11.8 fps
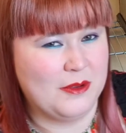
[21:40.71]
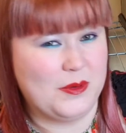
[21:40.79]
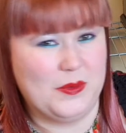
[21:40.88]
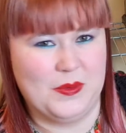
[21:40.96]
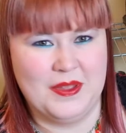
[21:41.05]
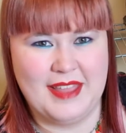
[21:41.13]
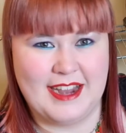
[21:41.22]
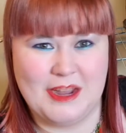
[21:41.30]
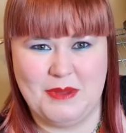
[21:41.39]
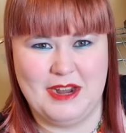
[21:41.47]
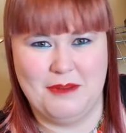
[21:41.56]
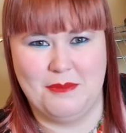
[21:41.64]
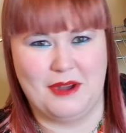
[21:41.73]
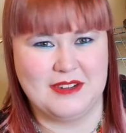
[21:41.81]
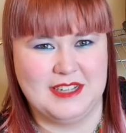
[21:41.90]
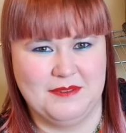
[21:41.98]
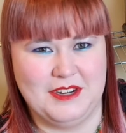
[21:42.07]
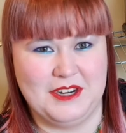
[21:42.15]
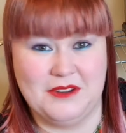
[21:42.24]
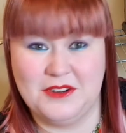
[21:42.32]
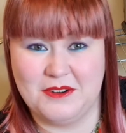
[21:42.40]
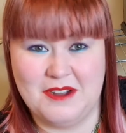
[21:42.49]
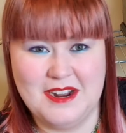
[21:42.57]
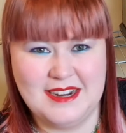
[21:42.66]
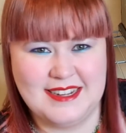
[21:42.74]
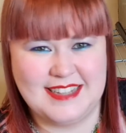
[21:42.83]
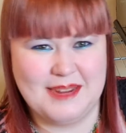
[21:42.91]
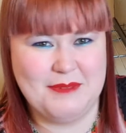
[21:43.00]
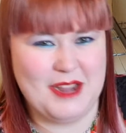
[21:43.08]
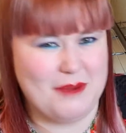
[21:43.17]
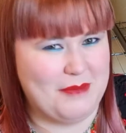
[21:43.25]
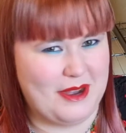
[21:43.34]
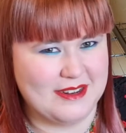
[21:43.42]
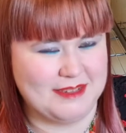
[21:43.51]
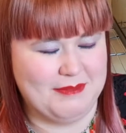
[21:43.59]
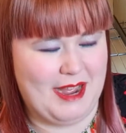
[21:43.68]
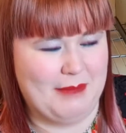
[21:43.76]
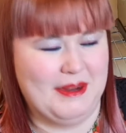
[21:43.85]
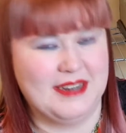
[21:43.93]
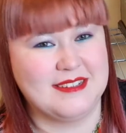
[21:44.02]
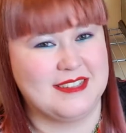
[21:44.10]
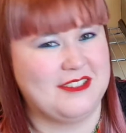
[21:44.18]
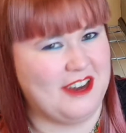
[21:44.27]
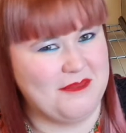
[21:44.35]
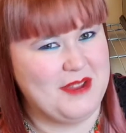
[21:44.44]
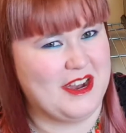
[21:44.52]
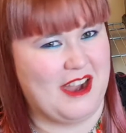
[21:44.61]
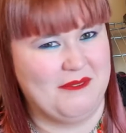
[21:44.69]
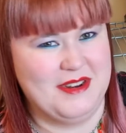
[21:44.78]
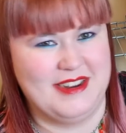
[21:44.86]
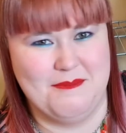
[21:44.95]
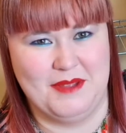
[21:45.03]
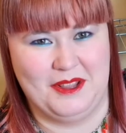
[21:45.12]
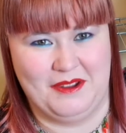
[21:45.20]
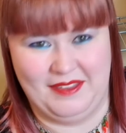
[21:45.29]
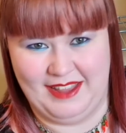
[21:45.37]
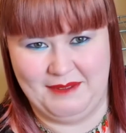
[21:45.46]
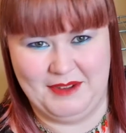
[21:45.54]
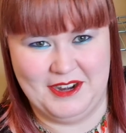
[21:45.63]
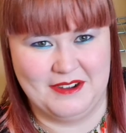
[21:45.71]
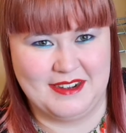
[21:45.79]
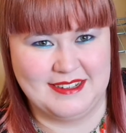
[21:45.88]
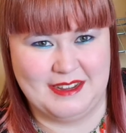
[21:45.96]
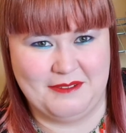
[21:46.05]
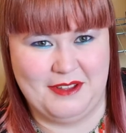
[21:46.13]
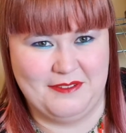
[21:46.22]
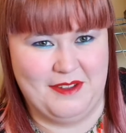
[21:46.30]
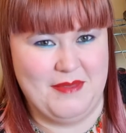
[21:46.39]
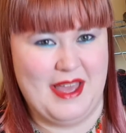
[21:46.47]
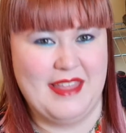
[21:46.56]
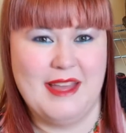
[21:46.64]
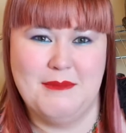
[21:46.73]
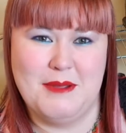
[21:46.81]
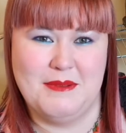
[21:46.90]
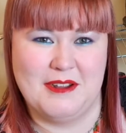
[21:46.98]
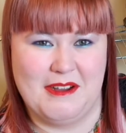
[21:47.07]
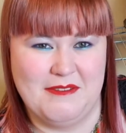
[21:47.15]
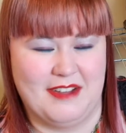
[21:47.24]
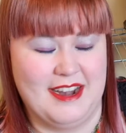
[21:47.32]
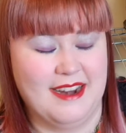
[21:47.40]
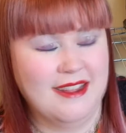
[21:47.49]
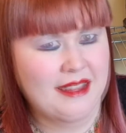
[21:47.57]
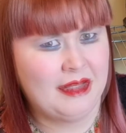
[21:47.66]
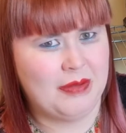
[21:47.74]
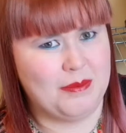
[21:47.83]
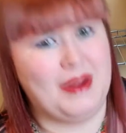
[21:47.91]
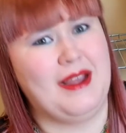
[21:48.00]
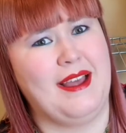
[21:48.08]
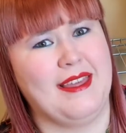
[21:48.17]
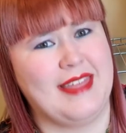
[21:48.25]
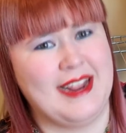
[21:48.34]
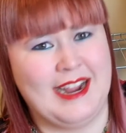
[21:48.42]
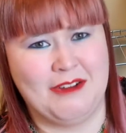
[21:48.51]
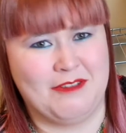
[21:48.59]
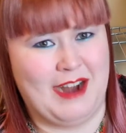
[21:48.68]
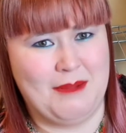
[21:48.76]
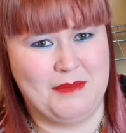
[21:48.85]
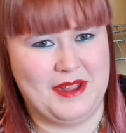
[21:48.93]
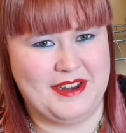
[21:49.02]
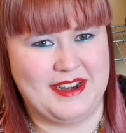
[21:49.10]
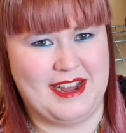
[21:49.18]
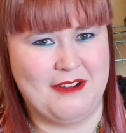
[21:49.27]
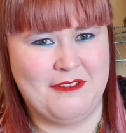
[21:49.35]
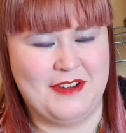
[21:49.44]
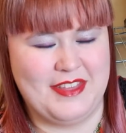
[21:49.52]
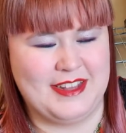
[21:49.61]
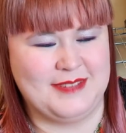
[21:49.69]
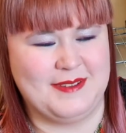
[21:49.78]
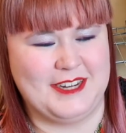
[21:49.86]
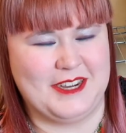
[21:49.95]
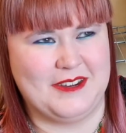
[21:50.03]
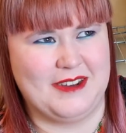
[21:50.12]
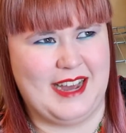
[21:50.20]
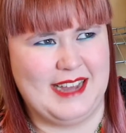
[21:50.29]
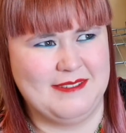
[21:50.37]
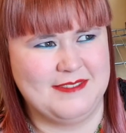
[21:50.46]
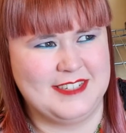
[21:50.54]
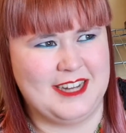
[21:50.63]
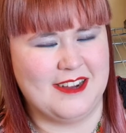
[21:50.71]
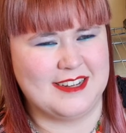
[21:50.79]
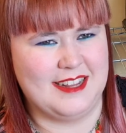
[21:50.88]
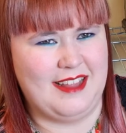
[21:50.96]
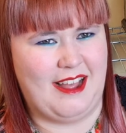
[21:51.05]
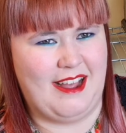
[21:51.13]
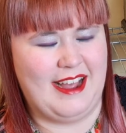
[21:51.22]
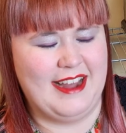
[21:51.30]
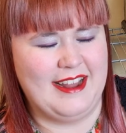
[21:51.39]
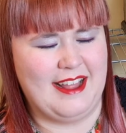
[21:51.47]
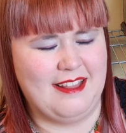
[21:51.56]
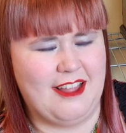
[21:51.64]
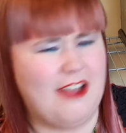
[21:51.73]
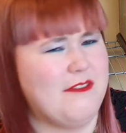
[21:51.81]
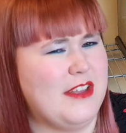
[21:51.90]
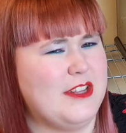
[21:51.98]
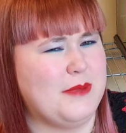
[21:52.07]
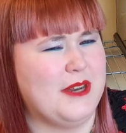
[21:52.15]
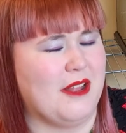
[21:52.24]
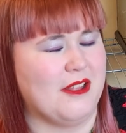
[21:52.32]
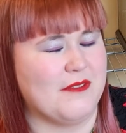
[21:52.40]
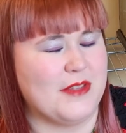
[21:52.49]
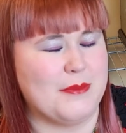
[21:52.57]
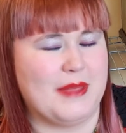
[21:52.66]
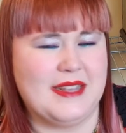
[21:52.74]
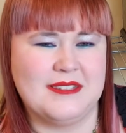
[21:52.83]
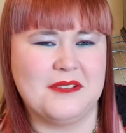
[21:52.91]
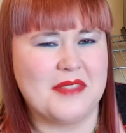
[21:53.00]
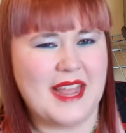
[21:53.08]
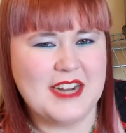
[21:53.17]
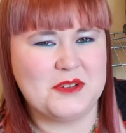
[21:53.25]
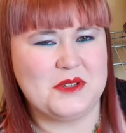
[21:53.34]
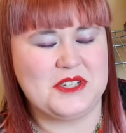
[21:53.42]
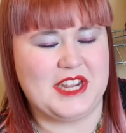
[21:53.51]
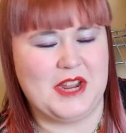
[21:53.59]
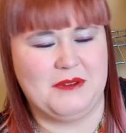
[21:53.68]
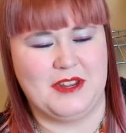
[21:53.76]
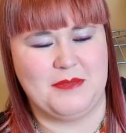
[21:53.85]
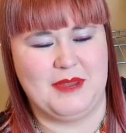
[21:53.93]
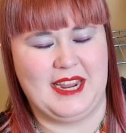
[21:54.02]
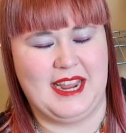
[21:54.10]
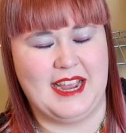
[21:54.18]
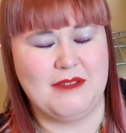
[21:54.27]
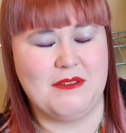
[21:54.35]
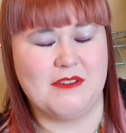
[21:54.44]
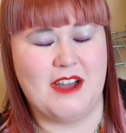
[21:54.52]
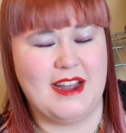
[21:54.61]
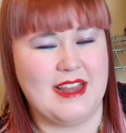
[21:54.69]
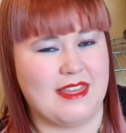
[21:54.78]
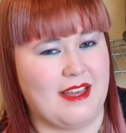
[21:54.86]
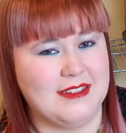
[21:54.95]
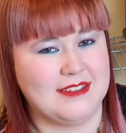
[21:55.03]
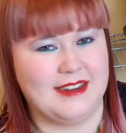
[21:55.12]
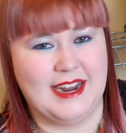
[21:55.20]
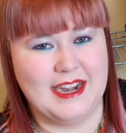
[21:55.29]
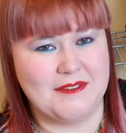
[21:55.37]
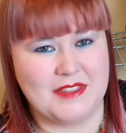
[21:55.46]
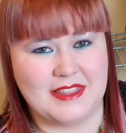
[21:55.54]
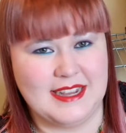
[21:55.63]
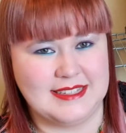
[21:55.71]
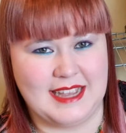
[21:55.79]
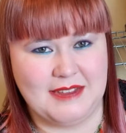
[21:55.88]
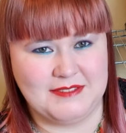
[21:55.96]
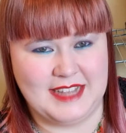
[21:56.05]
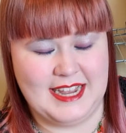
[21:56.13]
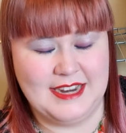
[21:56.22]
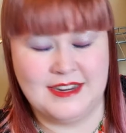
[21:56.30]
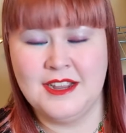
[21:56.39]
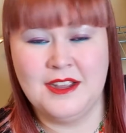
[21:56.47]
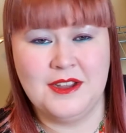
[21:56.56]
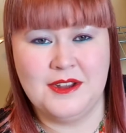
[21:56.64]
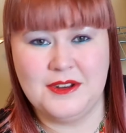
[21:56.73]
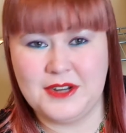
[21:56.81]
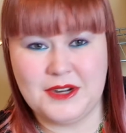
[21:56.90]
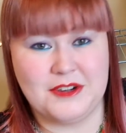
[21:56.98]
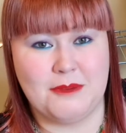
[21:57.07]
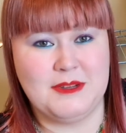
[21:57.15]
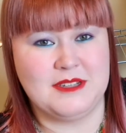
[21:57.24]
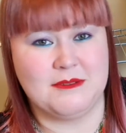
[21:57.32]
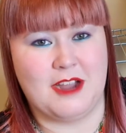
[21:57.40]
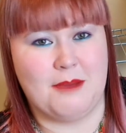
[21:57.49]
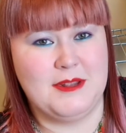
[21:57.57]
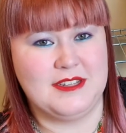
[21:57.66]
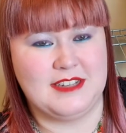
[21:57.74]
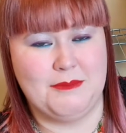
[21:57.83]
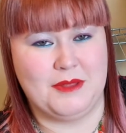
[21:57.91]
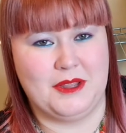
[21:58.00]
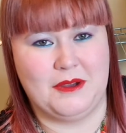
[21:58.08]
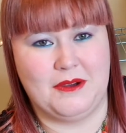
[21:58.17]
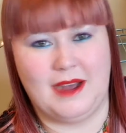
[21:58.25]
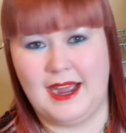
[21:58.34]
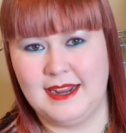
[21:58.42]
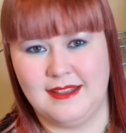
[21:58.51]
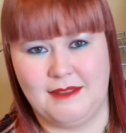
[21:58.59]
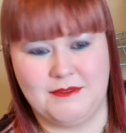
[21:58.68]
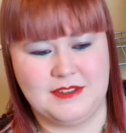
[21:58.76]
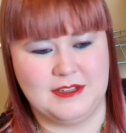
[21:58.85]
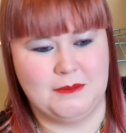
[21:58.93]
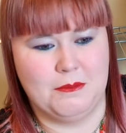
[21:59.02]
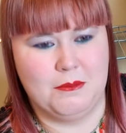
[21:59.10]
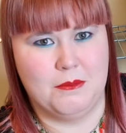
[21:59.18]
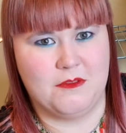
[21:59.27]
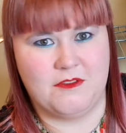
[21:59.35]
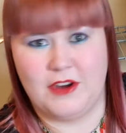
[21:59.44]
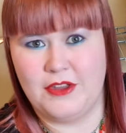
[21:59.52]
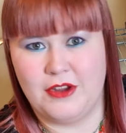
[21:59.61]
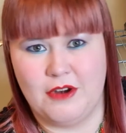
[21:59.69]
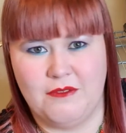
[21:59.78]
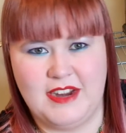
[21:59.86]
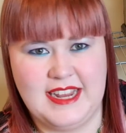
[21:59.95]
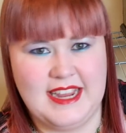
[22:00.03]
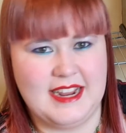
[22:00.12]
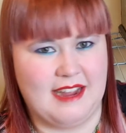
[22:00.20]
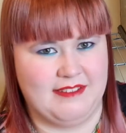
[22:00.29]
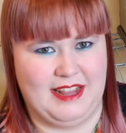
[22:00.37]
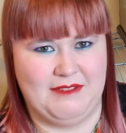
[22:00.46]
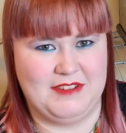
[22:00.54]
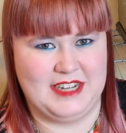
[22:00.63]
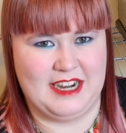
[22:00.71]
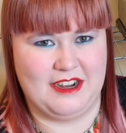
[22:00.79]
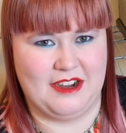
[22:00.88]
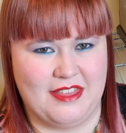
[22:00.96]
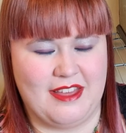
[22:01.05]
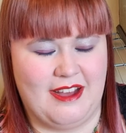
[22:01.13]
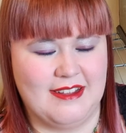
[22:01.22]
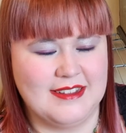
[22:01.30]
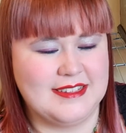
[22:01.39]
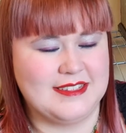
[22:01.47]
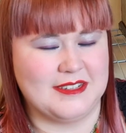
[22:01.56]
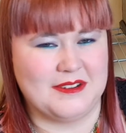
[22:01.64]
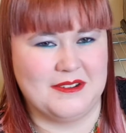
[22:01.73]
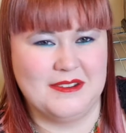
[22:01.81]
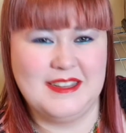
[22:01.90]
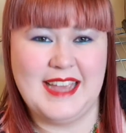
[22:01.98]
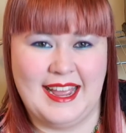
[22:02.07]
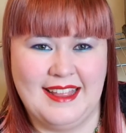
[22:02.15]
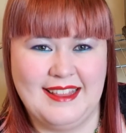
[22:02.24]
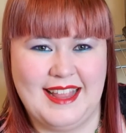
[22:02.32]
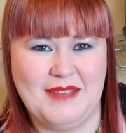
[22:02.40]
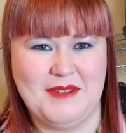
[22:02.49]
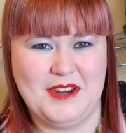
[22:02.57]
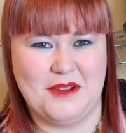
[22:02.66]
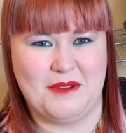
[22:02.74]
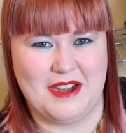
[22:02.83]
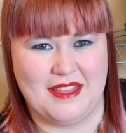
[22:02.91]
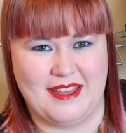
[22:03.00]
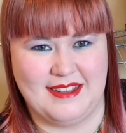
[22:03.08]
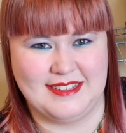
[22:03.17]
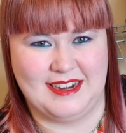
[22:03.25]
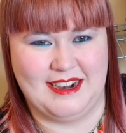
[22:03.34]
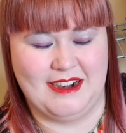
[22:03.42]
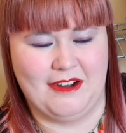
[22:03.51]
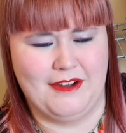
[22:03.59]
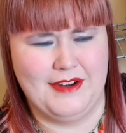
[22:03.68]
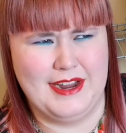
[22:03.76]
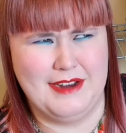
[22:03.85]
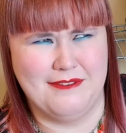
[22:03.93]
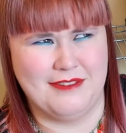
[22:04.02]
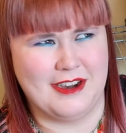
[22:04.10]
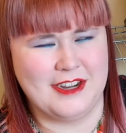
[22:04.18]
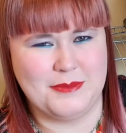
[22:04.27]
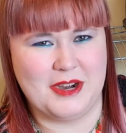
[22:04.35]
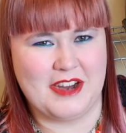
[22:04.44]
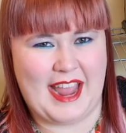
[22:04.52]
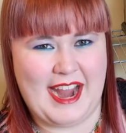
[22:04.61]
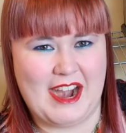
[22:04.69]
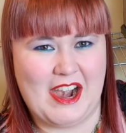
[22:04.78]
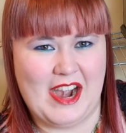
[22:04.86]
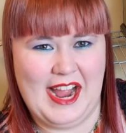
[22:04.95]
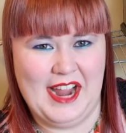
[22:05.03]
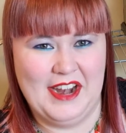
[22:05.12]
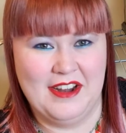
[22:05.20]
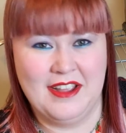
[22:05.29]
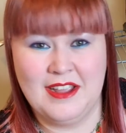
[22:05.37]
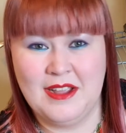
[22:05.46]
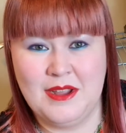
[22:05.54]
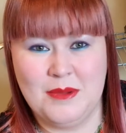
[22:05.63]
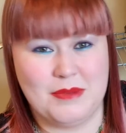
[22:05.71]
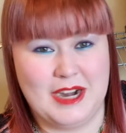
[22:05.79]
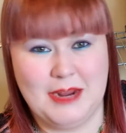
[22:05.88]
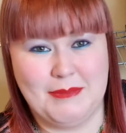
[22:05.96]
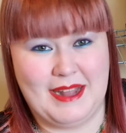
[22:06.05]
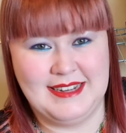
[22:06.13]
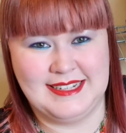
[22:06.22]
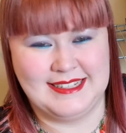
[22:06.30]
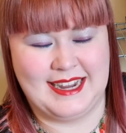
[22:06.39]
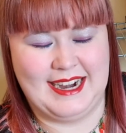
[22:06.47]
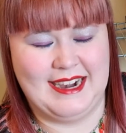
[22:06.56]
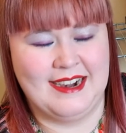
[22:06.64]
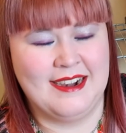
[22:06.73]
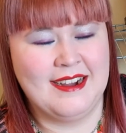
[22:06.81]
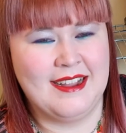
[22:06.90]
Ooh, that could be an unboxing video. Do you want to see me unbox some hammocks? Drop me a comment down below and let me know because I will film that. That might be quite fun. But I think I've rambled enough for this video. I've talked a lot and a lot of it has been all over the place. So thanks for sticking with me. And if you've got any thoughts on any of the things that I've said, do drop me some comments down below. I'd love some further reading. I'd love to hear thoughts. So yeah, let me know what your thoughts are on invertebrate care and praying mantis care.